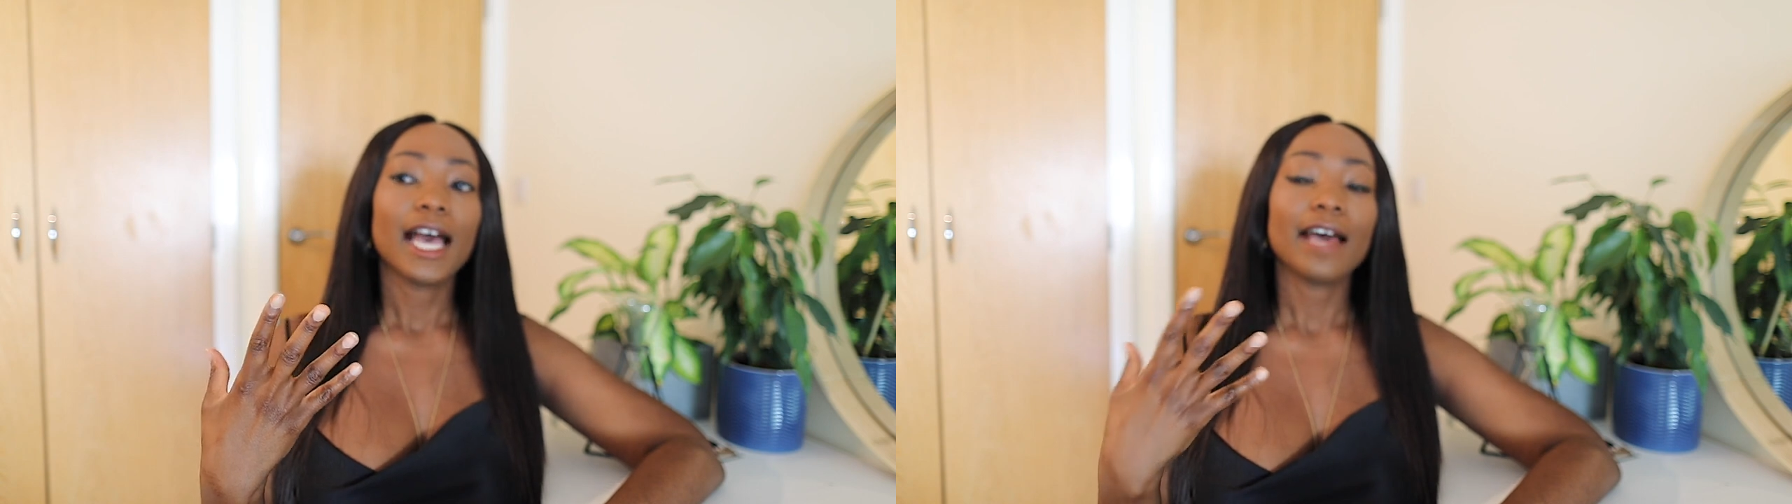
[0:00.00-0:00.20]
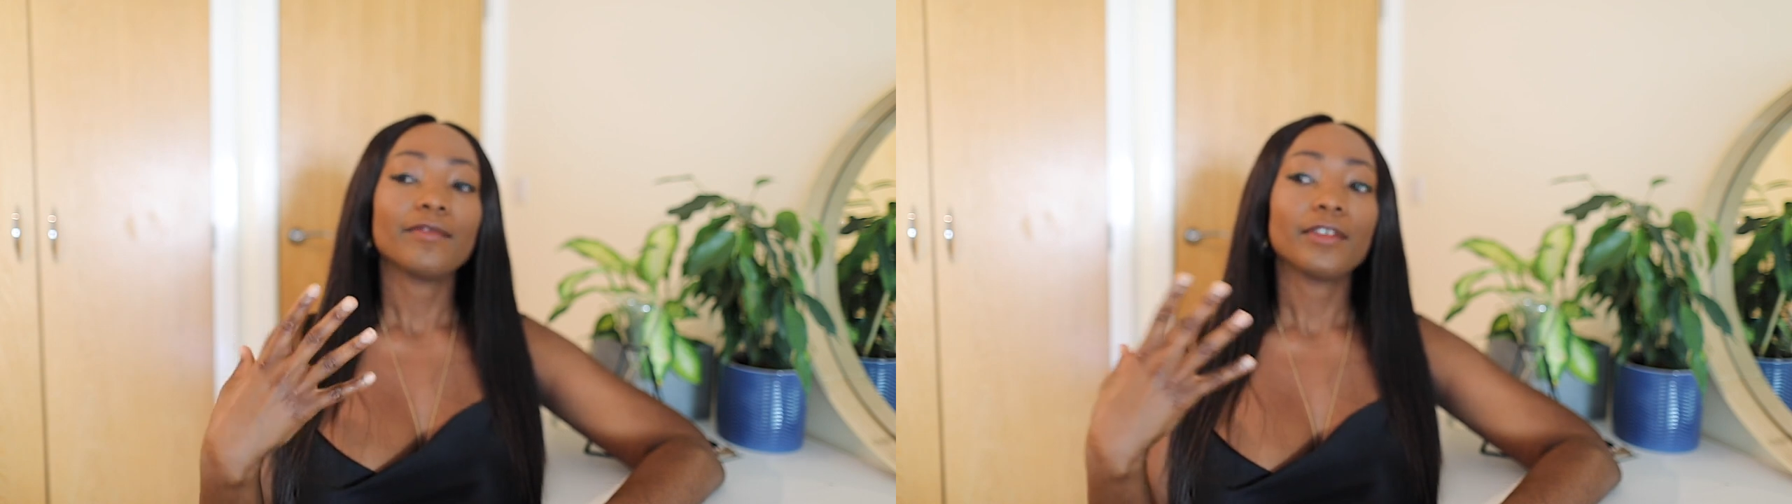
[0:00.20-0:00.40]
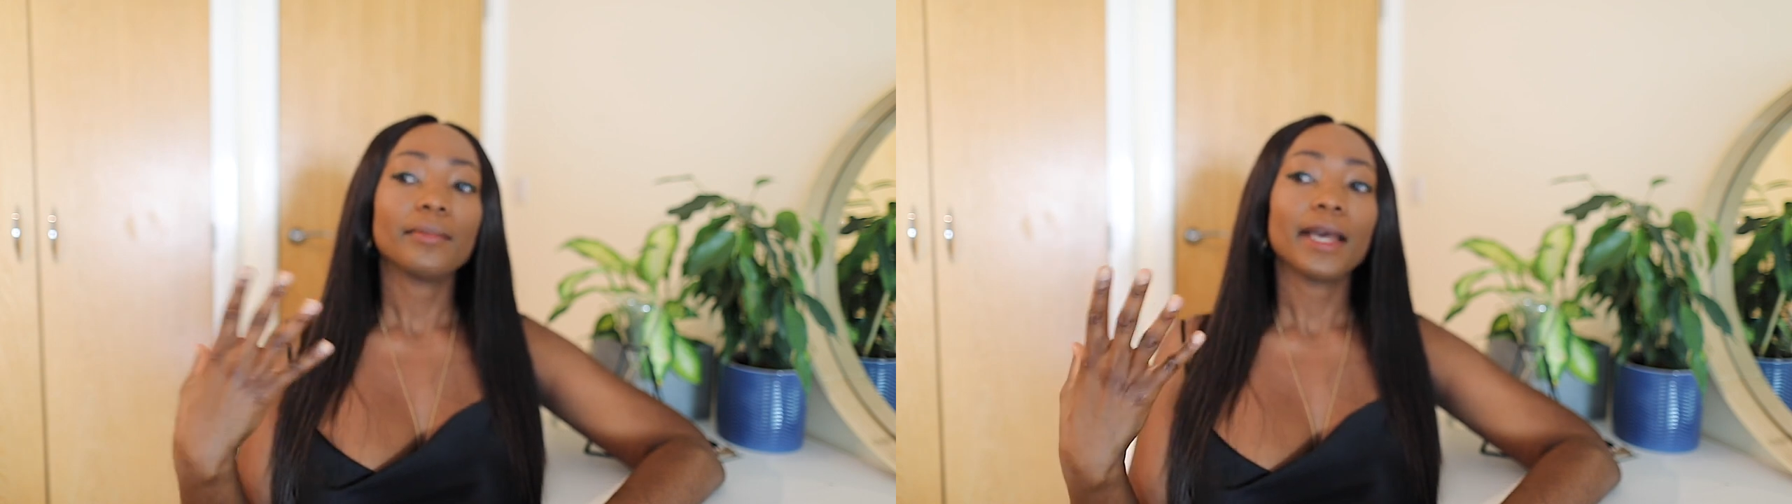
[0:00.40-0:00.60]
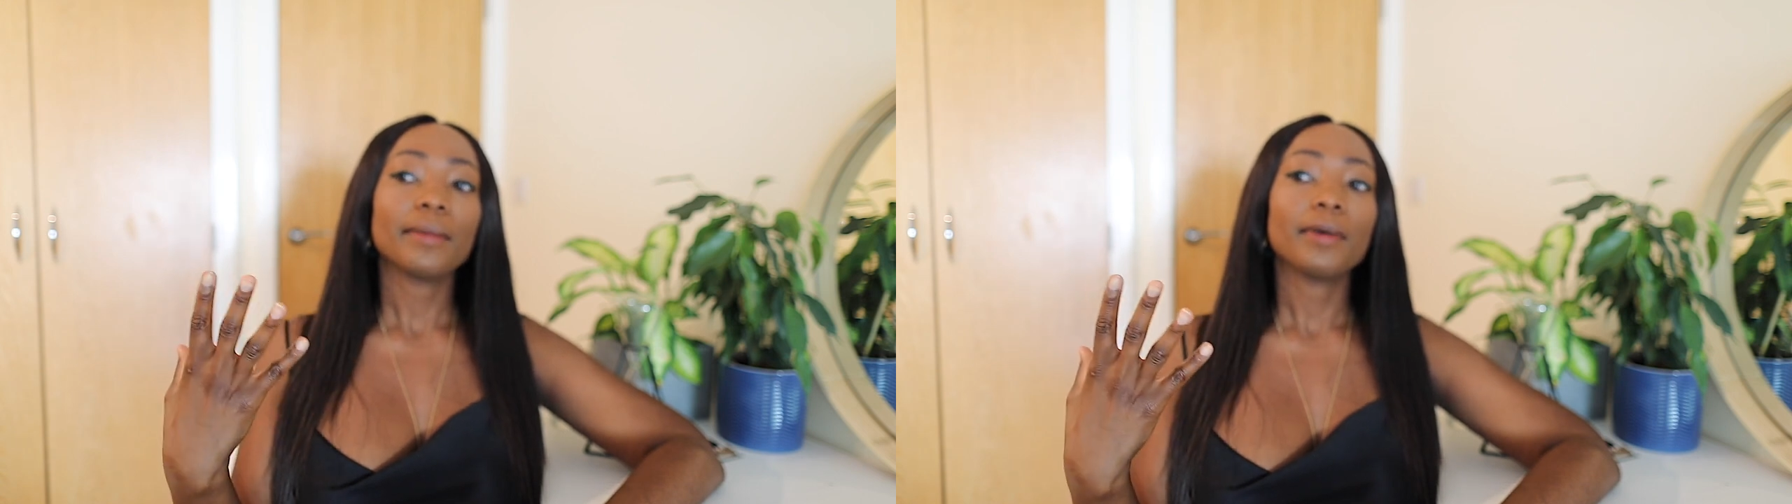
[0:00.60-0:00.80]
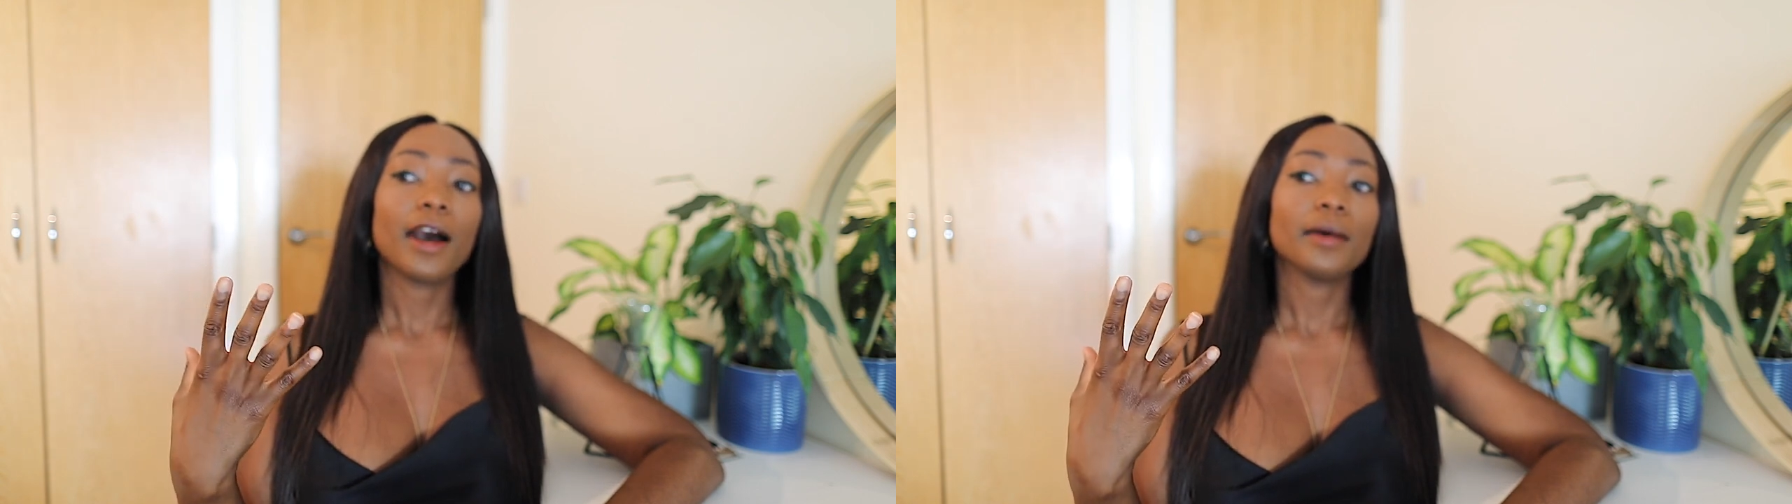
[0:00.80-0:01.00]
And from
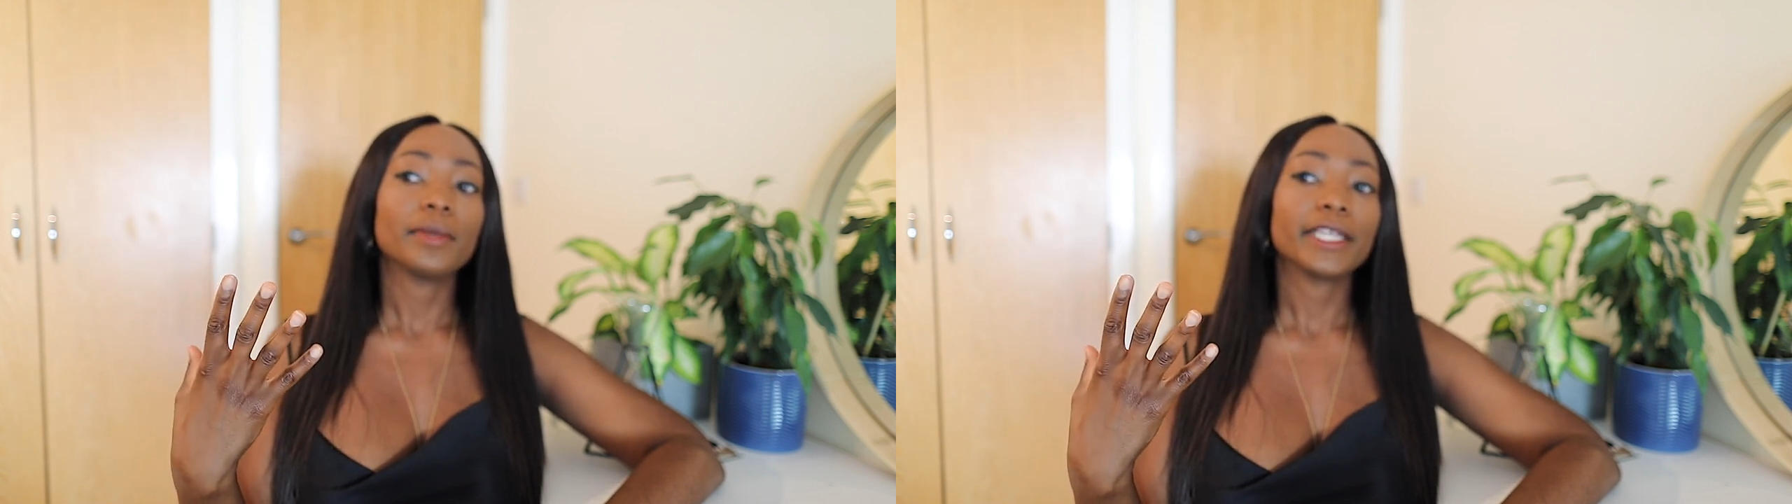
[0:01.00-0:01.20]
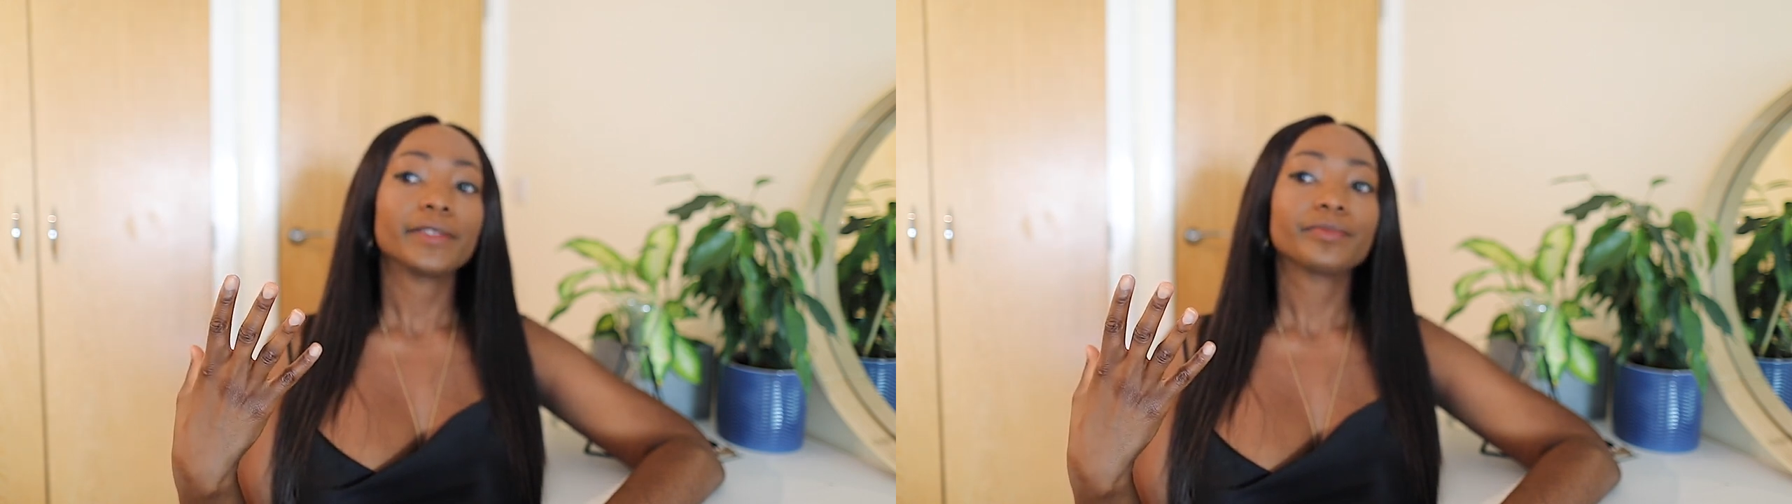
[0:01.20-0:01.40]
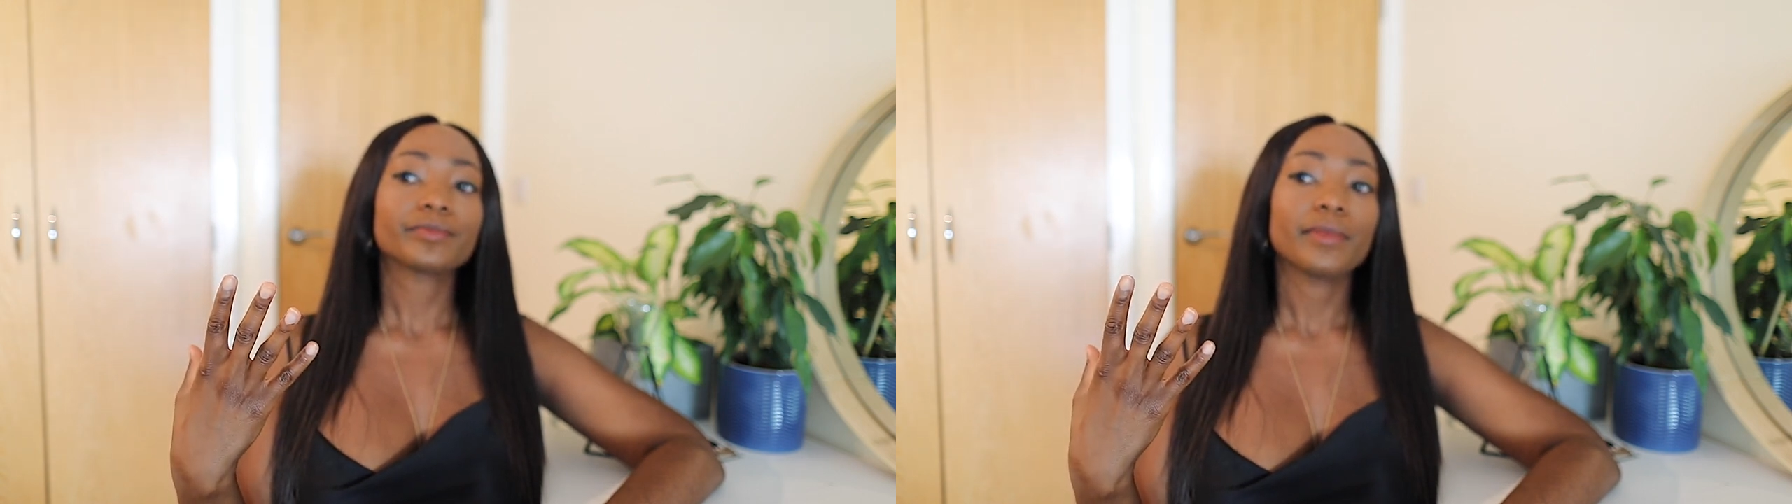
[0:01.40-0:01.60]
my apartment,